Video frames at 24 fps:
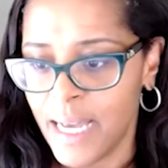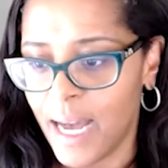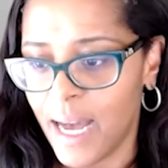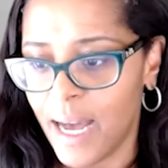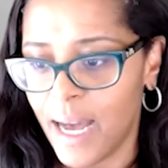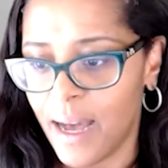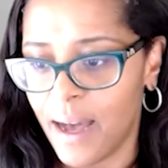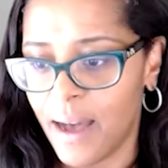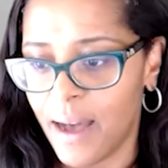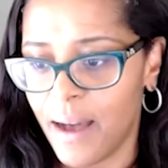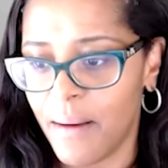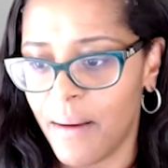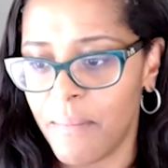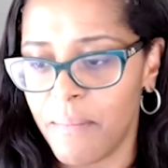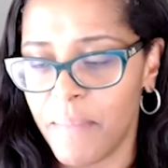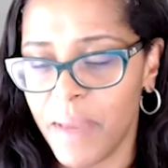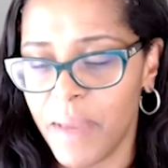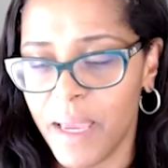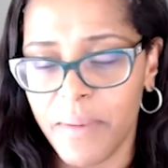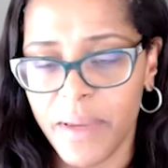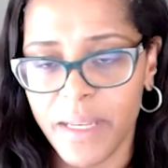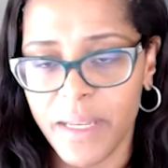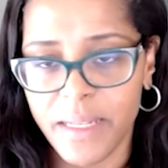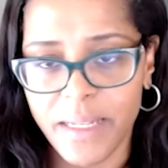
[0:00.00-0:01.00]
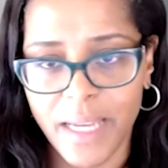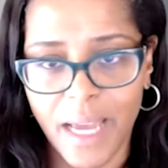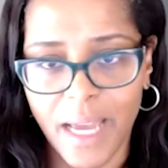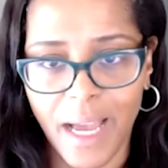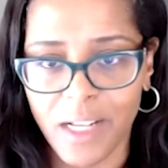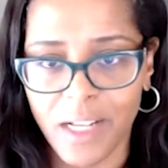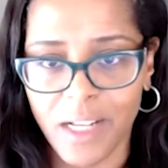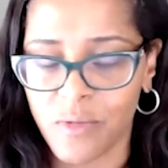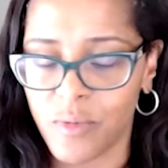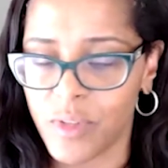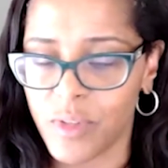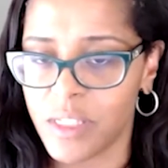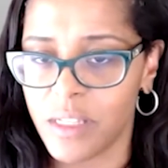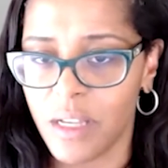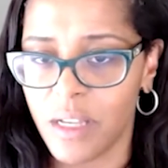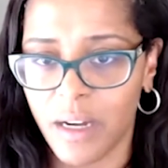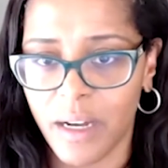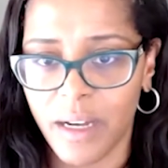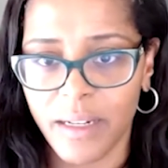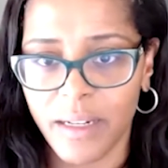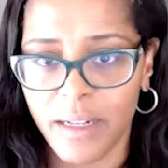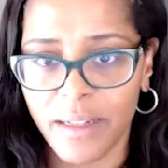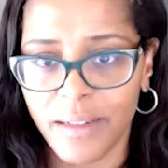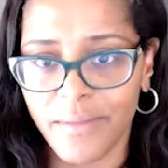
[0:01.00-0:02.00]
uh, maybe tax was
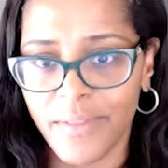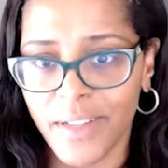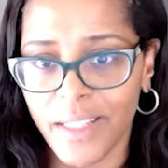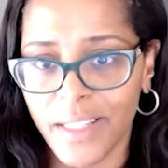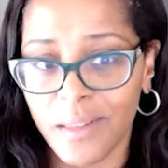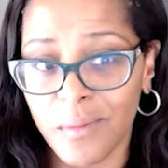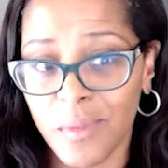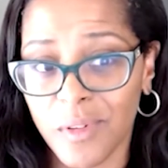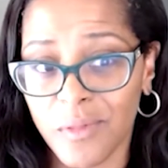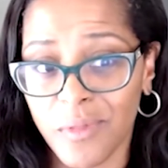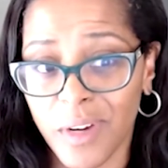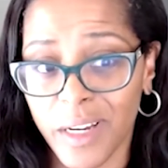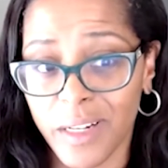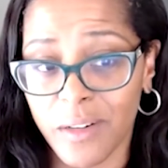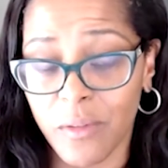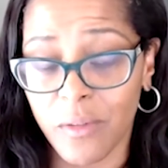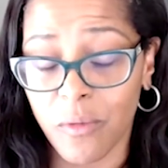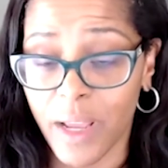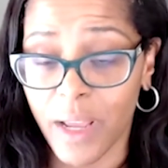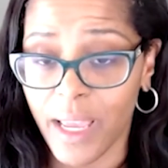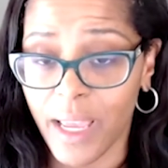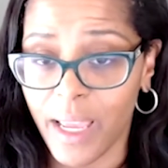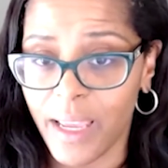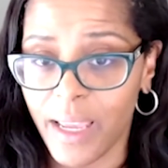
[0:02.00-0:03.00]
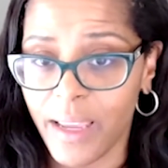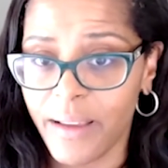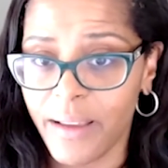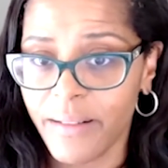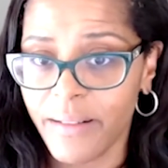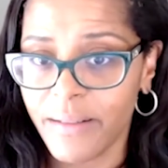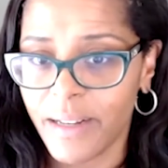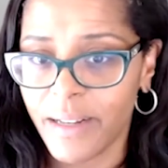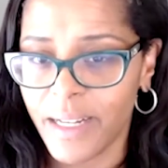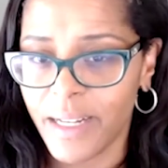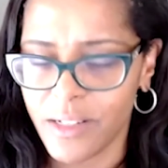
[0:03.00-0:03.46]
not available right away.